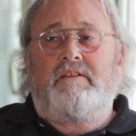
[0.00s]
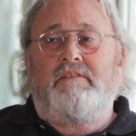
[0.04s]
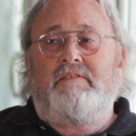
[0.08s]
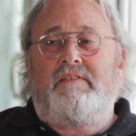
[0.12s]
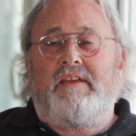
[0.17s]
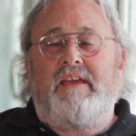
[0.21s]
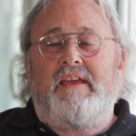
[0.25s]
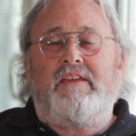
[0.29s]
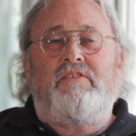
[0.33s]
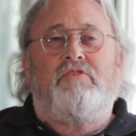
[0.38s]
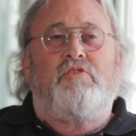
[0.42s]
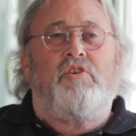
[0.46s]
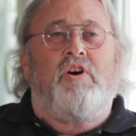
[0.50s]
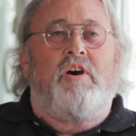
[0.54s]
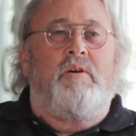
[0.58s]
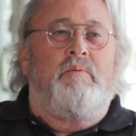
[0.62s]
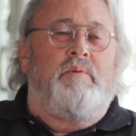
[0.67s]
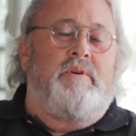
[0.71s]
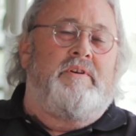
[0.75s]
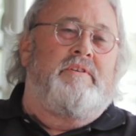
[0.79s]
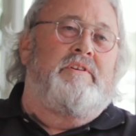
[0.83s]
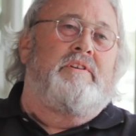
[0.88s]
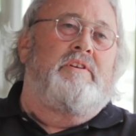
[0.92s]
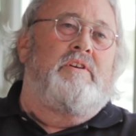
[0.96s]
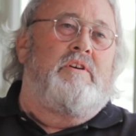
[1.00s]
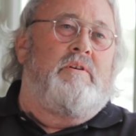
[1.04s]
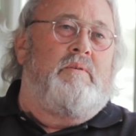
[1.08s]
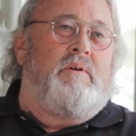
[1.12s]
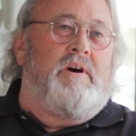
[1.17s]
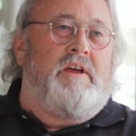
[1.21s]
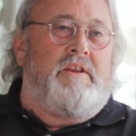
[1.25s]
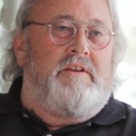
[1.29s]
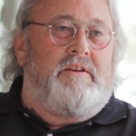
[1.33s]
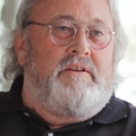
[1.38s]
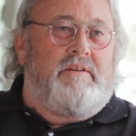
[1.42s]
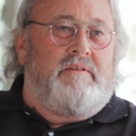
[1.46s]
they thought we were going to go
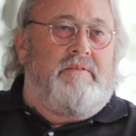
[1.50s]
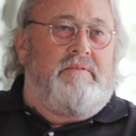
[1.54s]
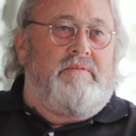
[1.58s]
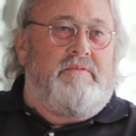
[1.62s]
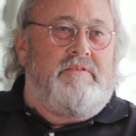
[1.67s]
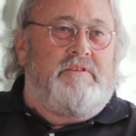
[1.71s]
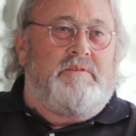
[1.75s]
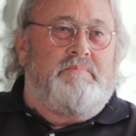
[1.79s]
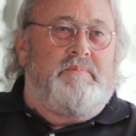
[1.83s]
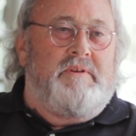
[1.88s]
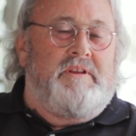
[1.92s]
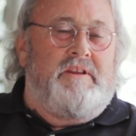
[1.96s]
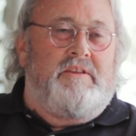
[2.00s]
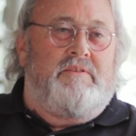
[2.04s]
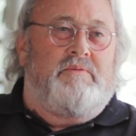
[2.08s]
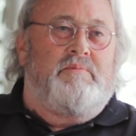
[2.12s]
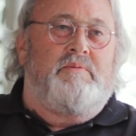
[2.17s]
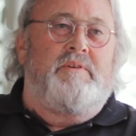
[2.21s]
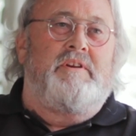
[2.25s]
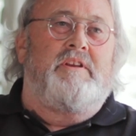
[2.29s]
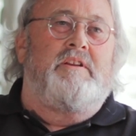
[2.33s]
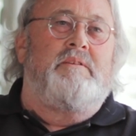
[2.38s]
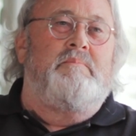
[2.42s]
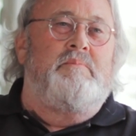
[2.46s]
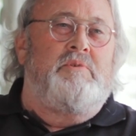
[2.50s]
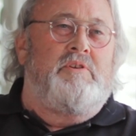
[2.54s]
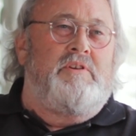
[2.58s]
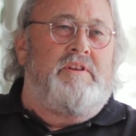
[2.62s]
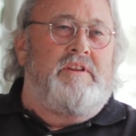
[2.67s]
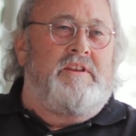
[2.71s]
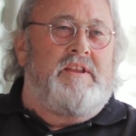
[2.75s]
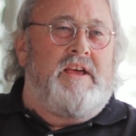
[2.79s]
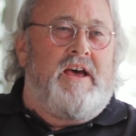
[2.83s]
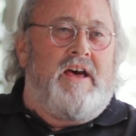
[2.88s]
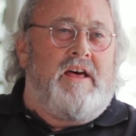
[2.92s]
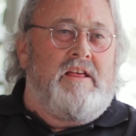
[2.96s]
under. We're spending three hundred
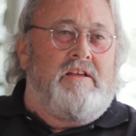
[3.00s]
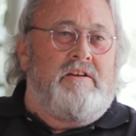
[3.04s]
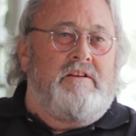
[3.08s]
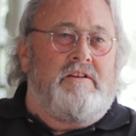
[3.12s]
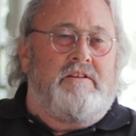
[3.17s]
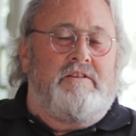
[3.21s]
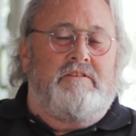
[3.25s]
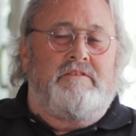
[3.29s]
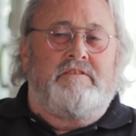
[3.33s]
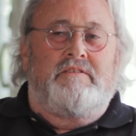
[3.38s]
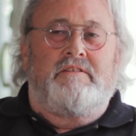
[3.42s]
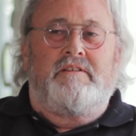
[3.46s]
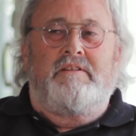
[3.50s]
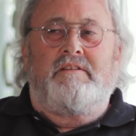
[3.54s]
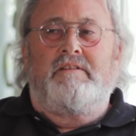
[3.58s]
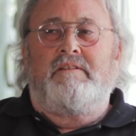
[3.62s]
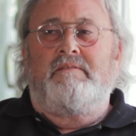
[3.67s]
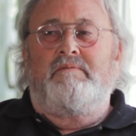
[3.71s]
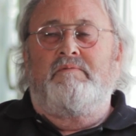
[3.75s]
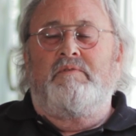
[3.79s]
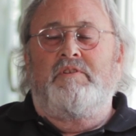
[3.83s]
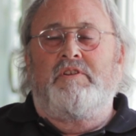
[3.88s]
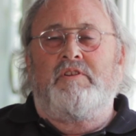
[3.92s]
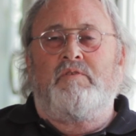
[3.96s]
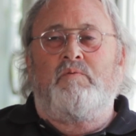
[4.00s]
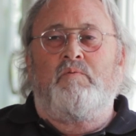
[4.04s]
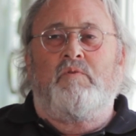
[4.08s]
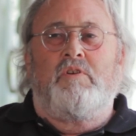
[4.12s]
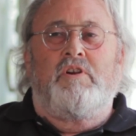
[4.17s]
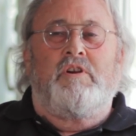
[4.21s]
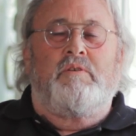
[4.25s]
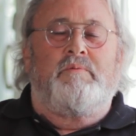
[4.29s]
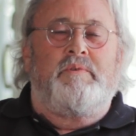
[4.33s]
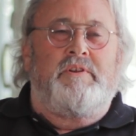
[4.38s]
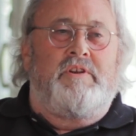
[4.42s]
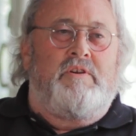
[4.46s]
million dollars, and if it didn't
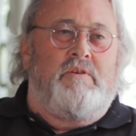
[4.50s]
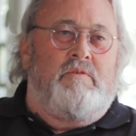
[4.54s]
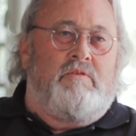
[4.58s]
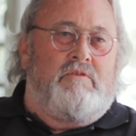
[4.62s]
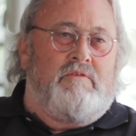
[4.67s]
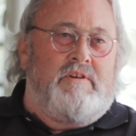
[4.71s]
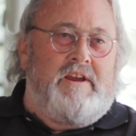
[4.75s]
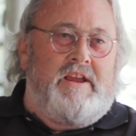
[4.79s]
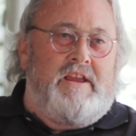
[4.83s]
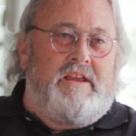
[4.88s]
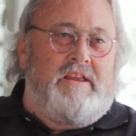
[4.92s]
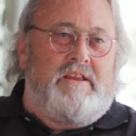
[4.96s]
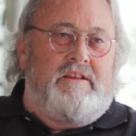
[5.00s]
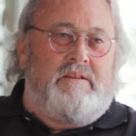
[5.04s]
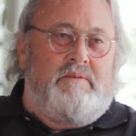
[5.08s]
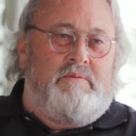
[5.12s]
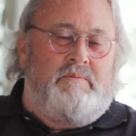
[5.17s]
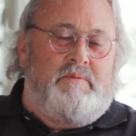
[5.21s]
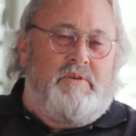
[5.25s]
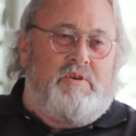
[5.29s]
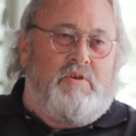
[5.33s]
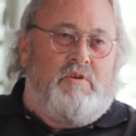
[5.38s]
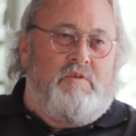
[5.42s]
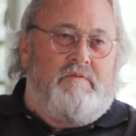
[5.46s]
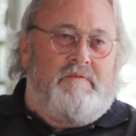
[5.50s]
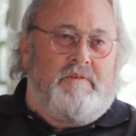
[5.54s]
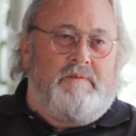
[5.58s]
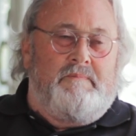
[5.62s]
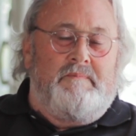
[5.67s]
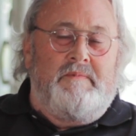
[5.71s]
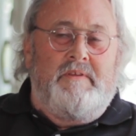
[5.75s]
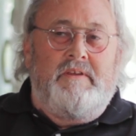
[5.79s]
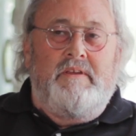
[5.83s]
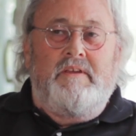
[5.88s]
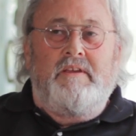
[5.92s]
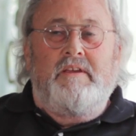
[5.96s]
work, we'd go crazy, it would be over.
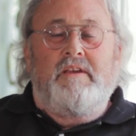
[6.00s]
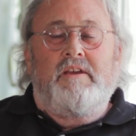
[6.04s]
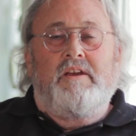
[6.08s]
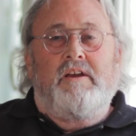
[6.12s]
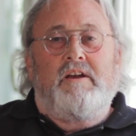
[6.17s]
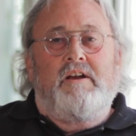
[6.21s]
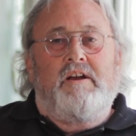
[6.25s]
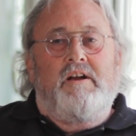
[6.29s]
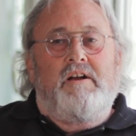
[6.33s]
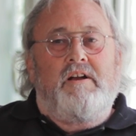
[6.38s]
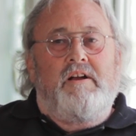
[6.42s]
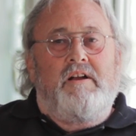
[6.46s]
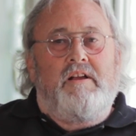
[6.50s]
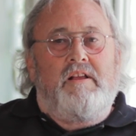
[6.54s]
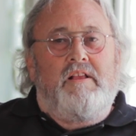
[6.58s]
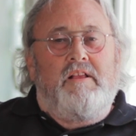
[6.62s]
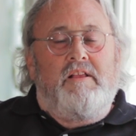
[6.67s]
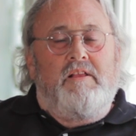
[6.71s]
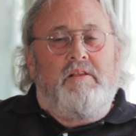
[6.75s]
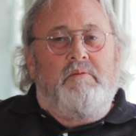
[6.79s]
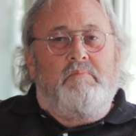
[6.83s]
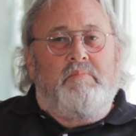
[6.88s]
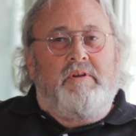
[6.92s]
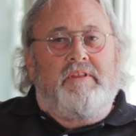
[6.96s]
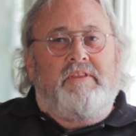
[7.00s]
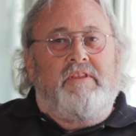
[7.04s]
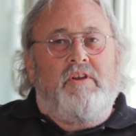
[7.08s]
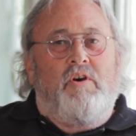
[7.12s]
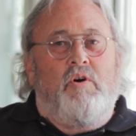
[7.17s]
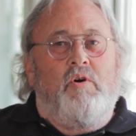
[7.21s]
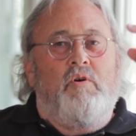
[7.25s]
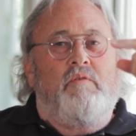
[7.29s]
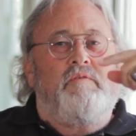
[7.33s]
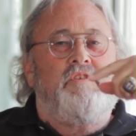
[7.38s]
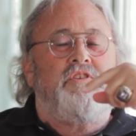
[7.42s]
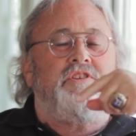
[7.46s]
But the
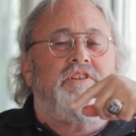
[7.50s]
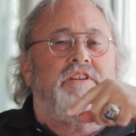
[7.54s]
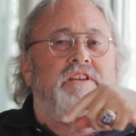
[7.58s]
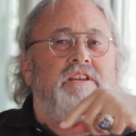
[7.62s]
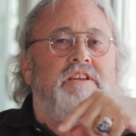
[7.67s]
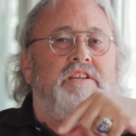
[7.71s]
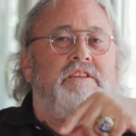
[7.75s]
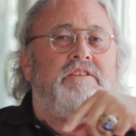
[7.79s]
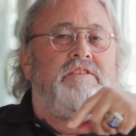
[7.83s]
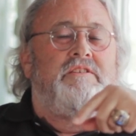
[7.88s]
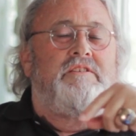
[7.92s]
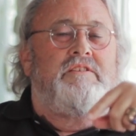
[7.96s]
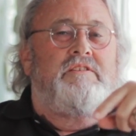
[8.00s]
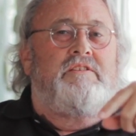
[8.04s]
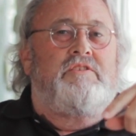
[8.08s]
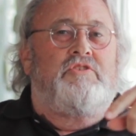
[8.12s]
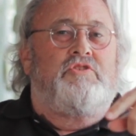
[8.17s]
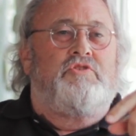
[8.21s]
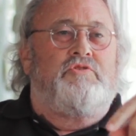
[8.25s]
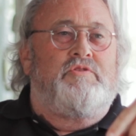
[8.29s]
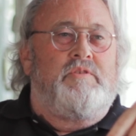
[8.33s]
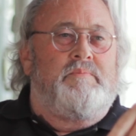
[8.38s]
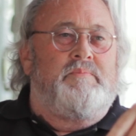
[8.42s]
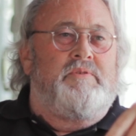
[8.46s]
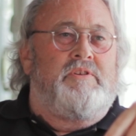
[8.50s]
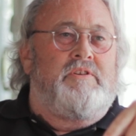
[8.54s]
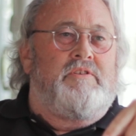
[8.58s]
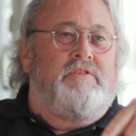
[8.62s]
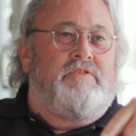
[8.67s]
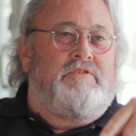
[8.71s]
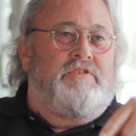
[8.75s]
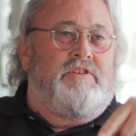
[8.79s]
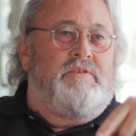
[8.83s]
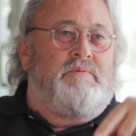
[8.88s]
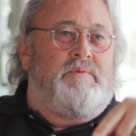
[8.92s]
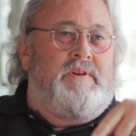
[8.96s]
overseas
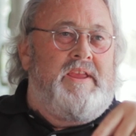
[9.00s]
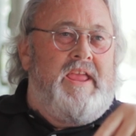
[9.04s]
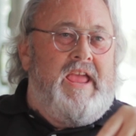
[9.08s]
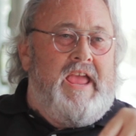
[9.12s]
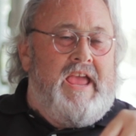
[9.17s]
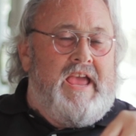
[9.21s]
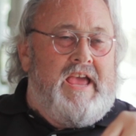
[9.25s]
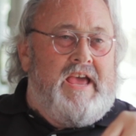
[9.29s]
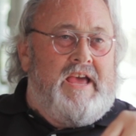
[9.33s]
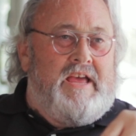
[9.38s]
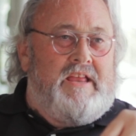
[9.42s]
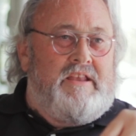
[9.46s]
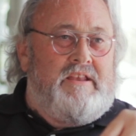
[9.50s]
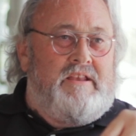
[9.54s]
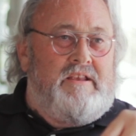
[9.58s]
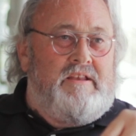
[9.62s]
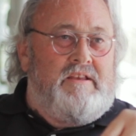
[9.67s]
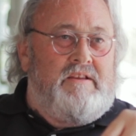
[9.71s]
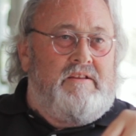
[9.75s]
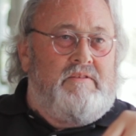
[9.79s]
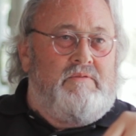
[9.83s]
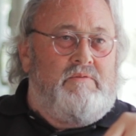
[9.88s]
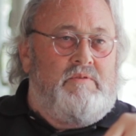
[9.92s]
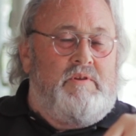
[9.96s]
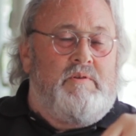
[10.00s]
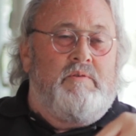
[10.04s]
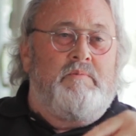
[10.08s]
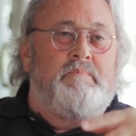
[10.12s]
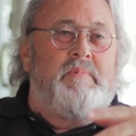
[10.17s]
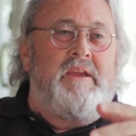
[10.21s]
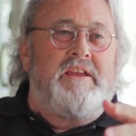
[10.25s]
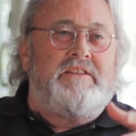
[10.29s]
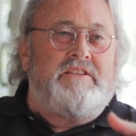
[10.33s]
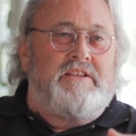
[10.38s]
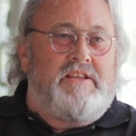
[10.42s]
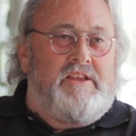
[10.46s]
distributors that we had, they were
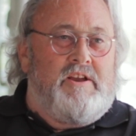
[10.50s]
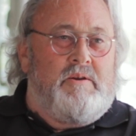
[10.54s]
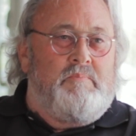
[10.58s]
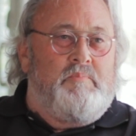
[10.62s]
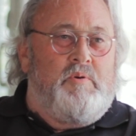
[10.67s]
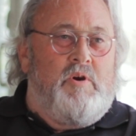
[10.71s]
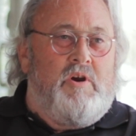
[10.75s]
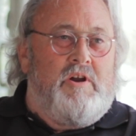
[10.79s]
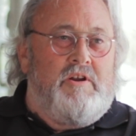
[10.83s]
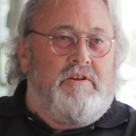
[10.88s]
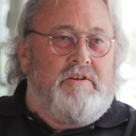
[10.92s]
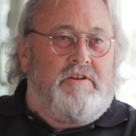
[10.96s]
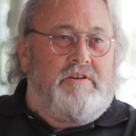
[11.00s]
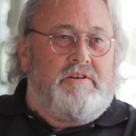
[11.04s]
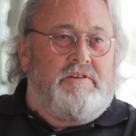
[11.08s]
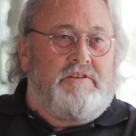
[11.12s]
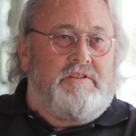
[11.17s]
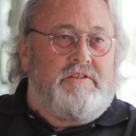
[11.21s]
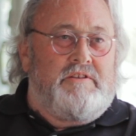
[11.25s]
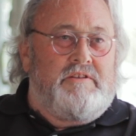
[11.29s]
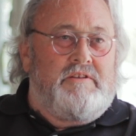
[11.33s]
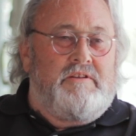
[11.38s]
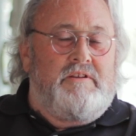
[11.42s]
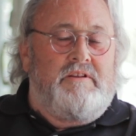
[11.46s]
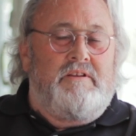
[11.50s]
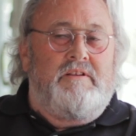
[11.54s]
basically our partners.